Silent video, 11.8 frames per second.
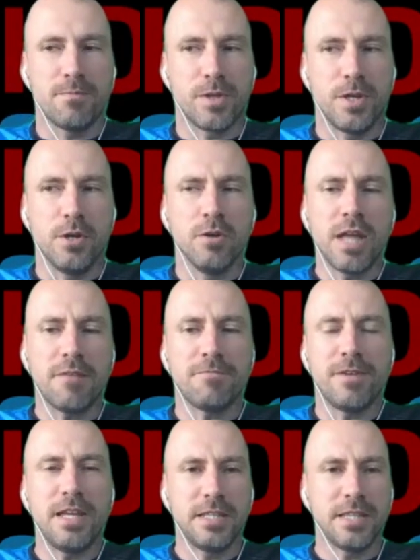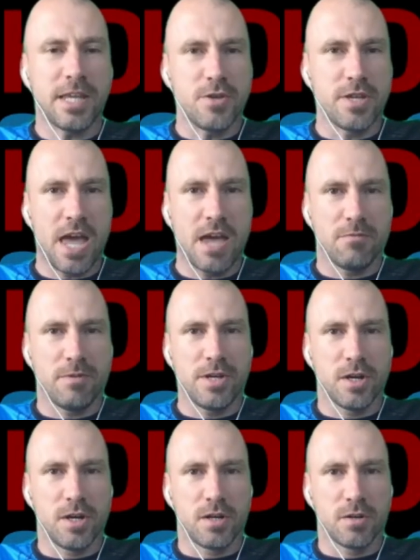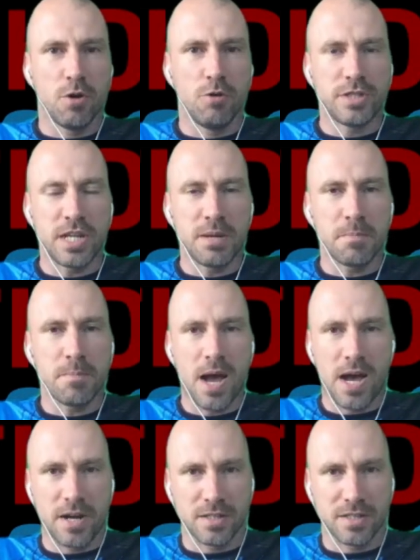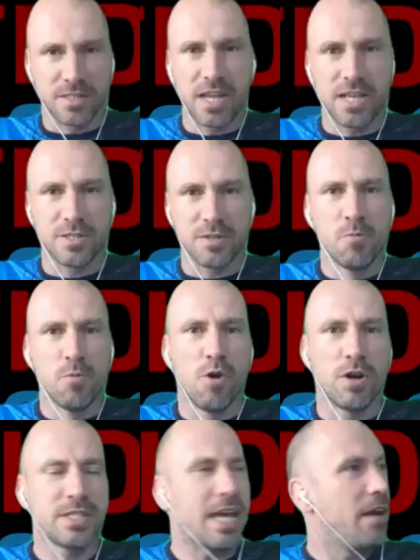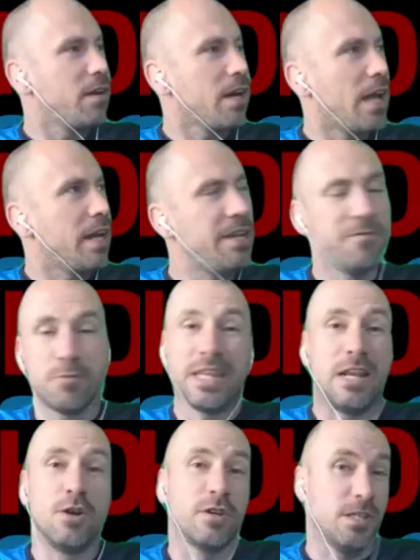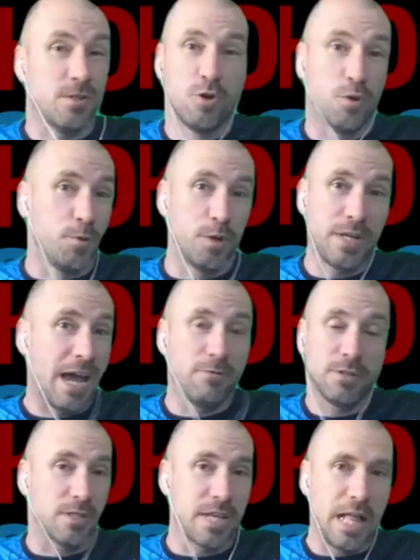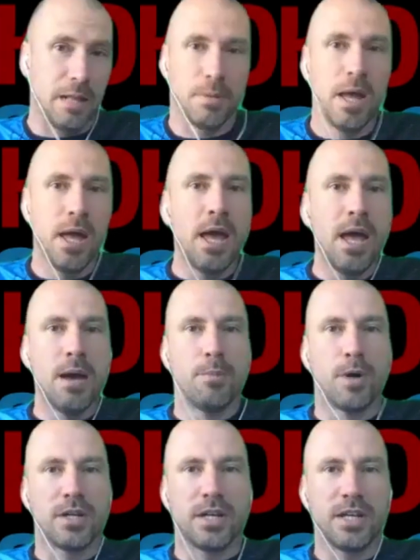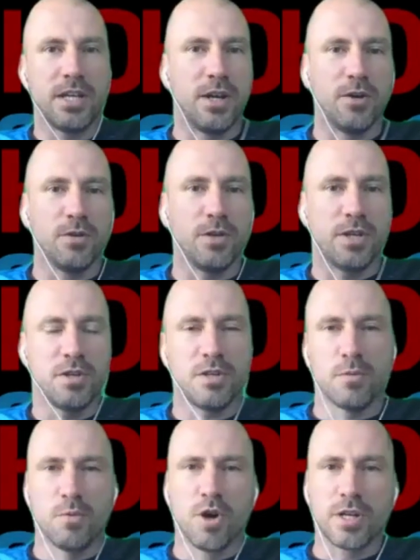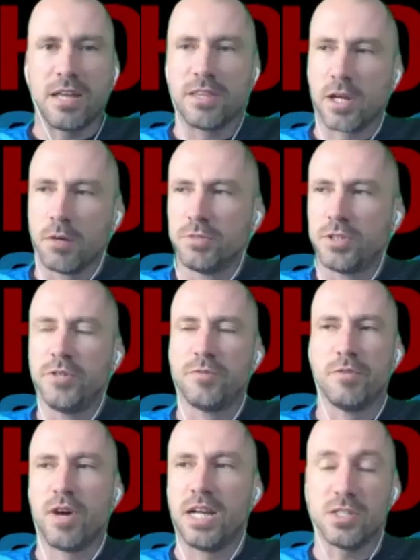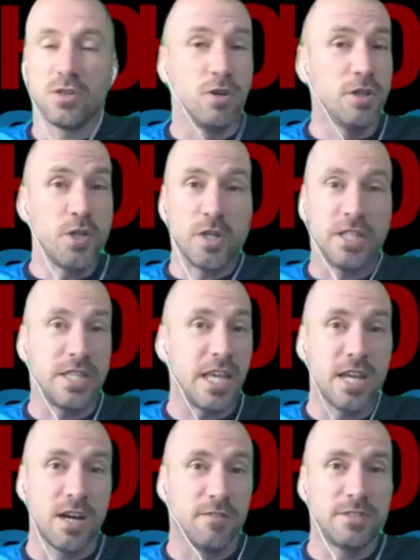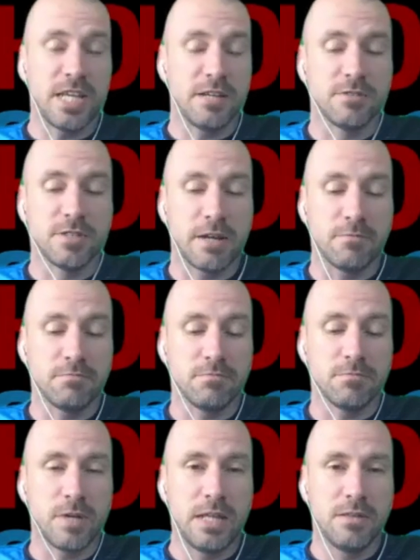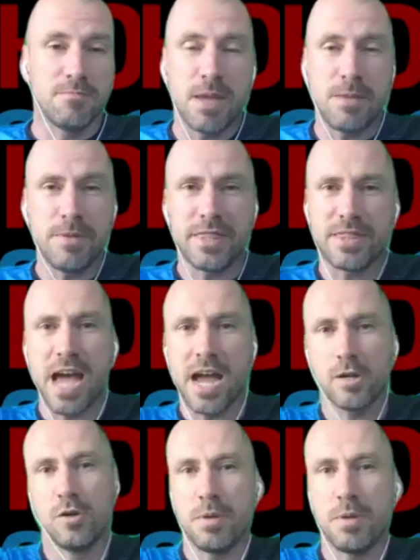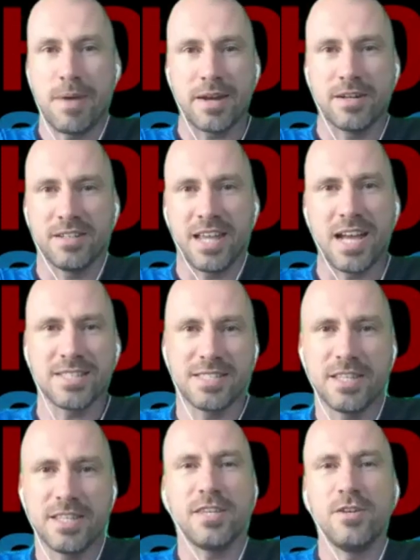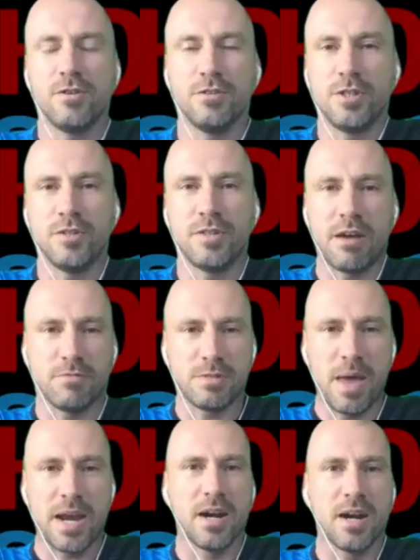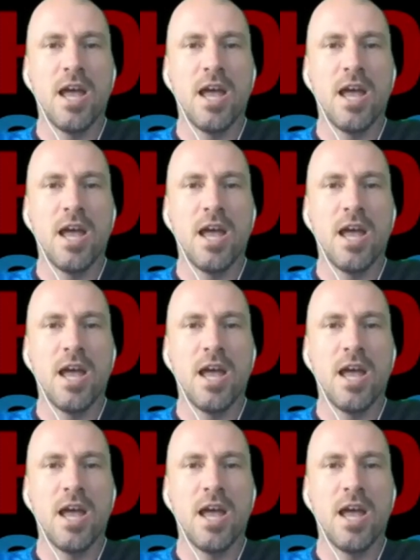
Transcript: you know, that feeling that you get when you're coaching patterns and someone walks out, and even when they look at the scoreboard now, it doesn't help. But, you know, you're walking out, they're coming to you for advice, and all you can think of saying is like, well, maybe that could be better. That's the thing you could do that was better.